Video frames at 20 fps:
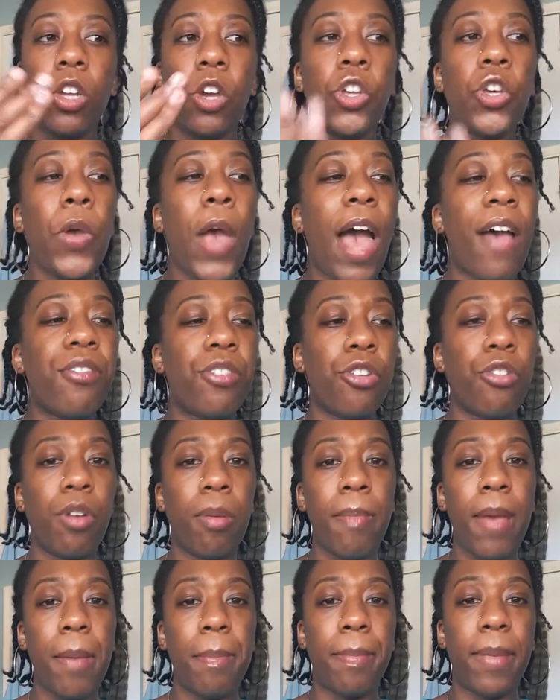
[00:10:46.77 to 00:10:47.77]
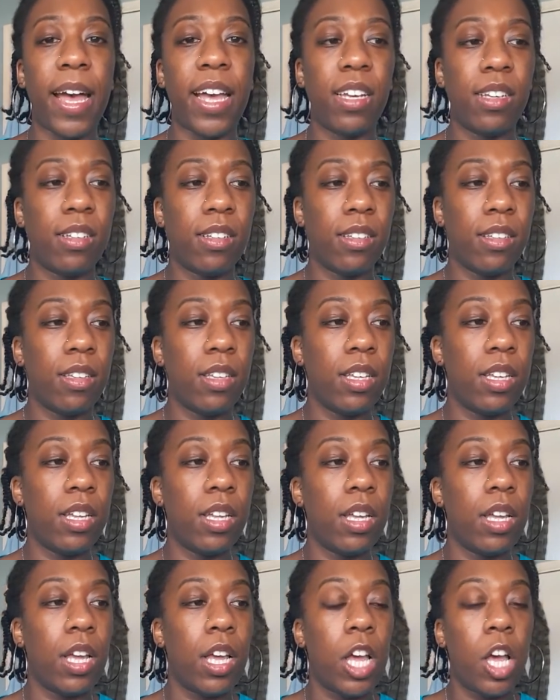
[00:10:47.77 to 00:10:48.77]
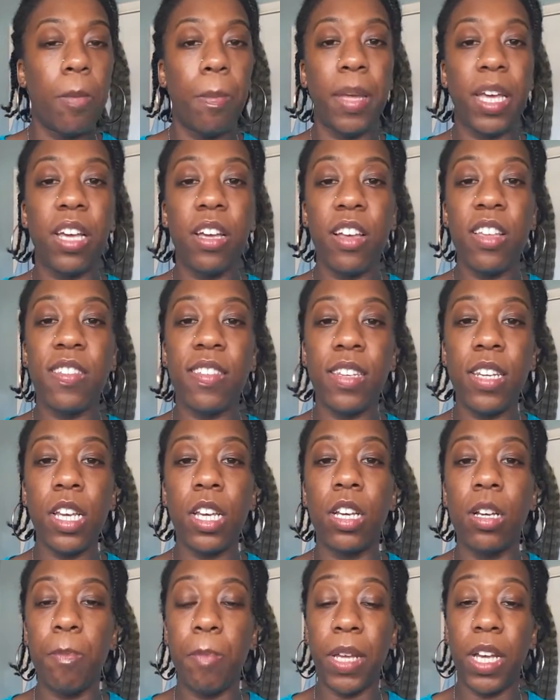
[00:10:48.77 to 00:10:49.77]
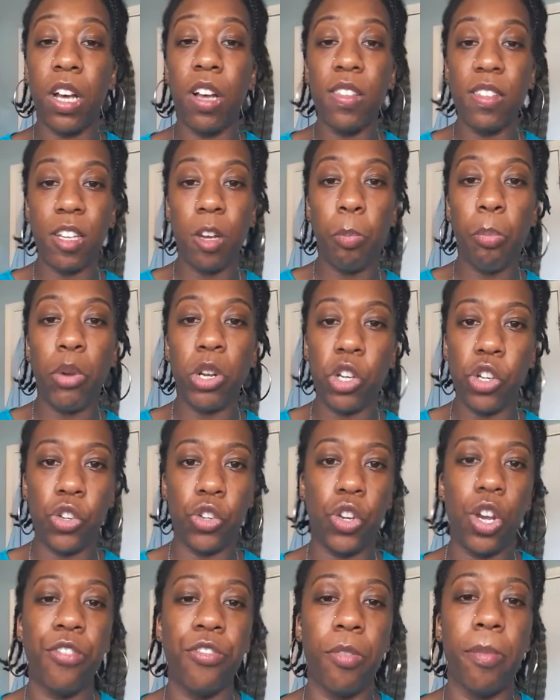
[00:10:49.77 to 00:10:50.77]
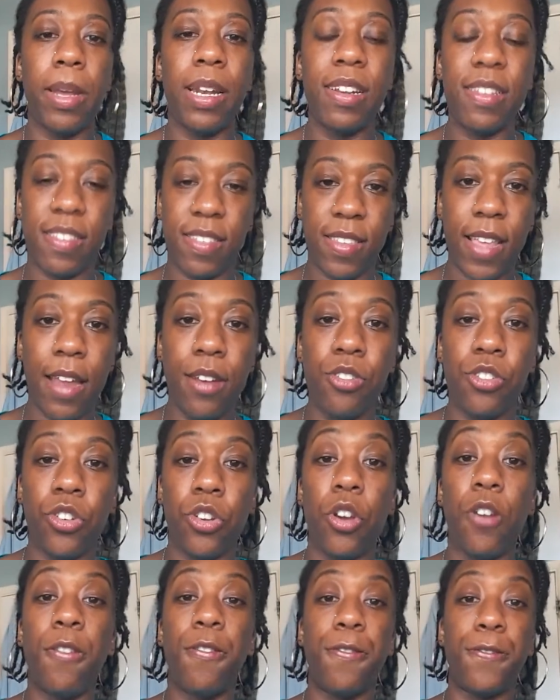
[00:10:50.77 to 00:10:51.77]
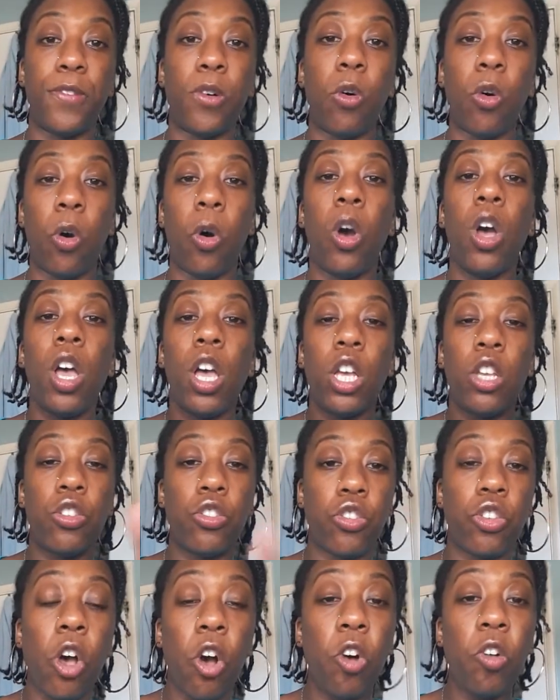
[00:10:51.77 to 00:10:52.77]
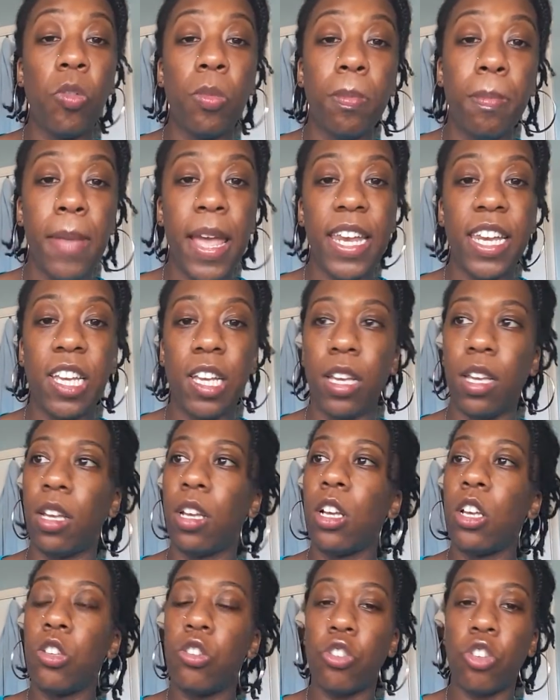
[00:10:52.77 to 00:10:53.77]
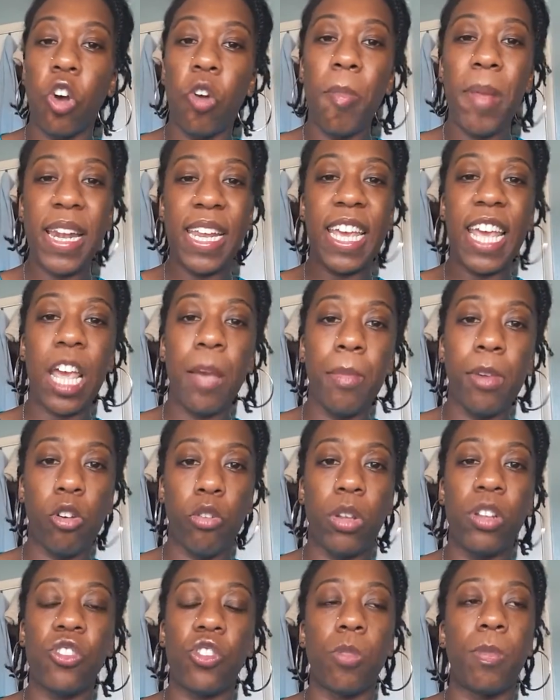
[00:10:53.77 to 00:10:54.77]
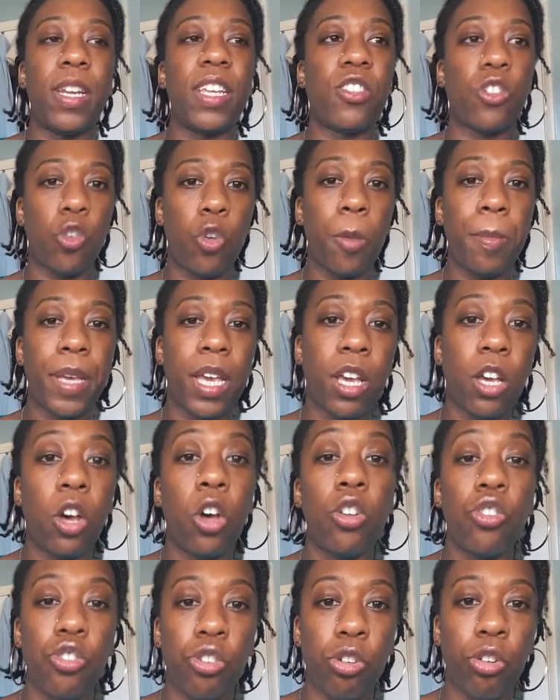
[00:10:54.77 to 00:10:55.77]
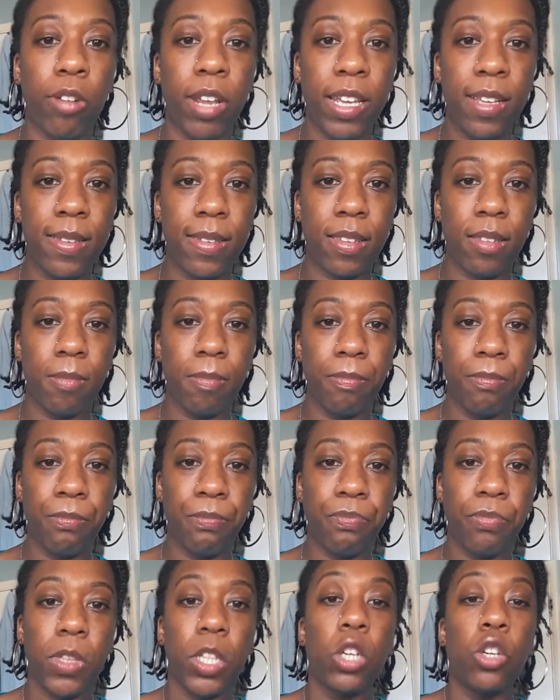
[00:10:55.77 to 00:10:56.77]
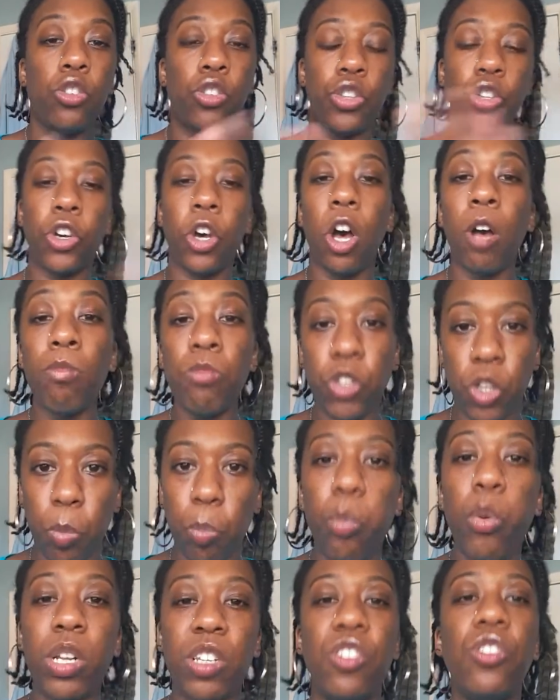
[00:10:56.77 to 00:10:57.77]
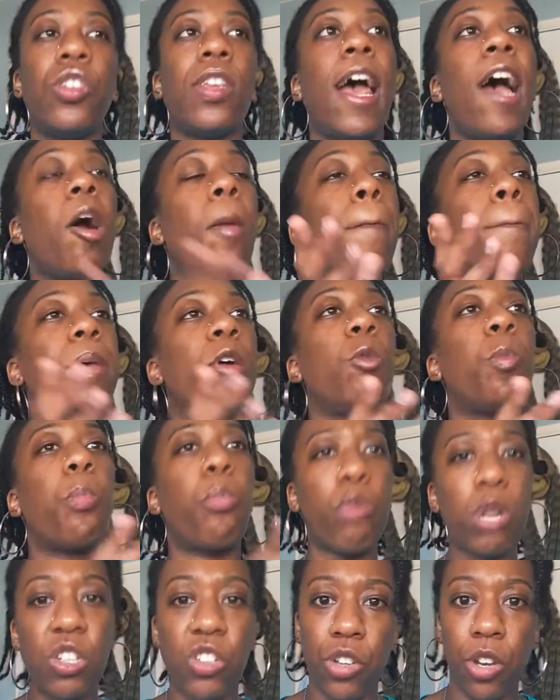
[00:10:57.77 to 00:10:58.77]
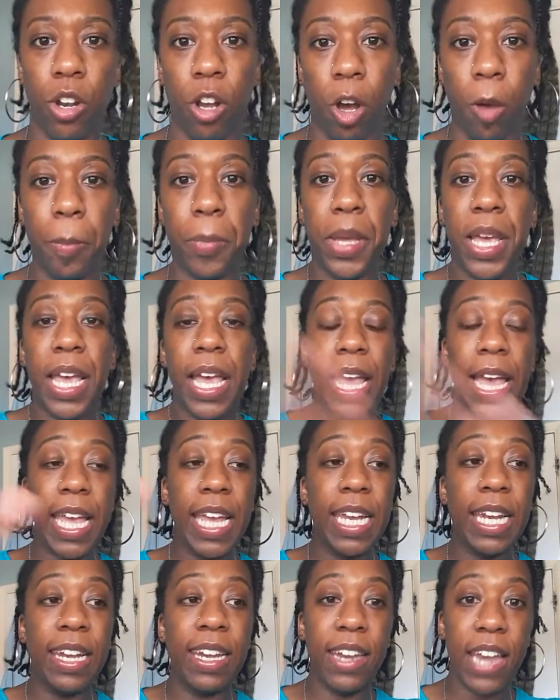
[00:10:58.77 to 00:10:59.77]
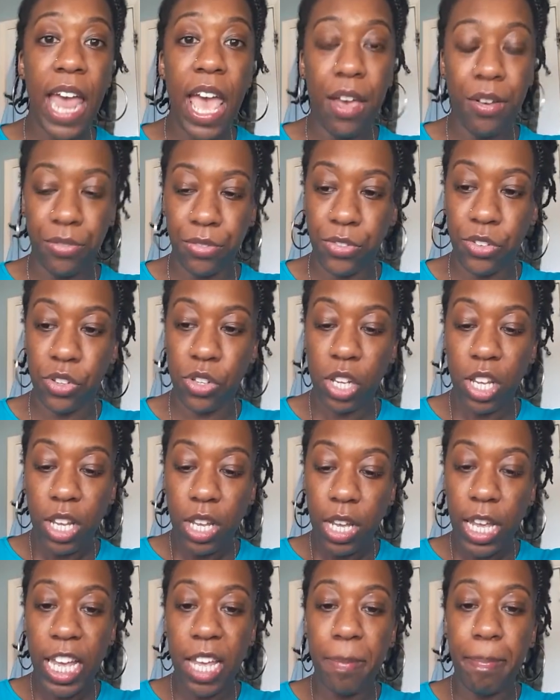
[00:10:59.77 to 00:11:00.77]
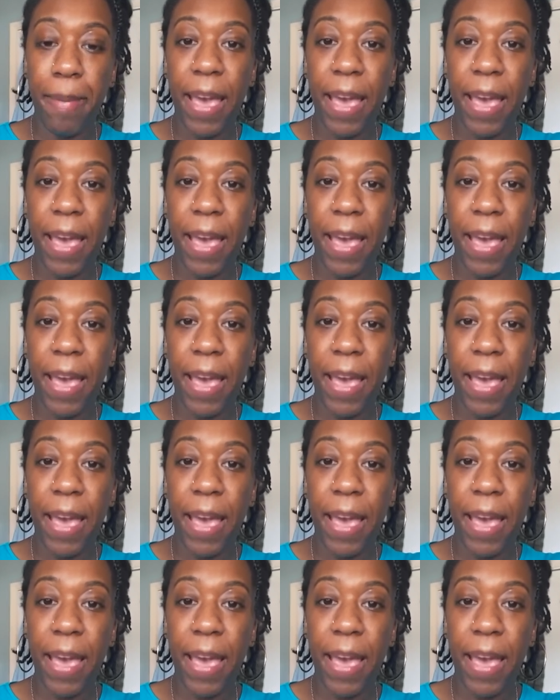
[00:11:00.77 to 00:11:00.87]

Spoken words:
you have to remember, because the British government sent for so many immigrants from these Caribbean countries to come to Britain to help build Britain up, it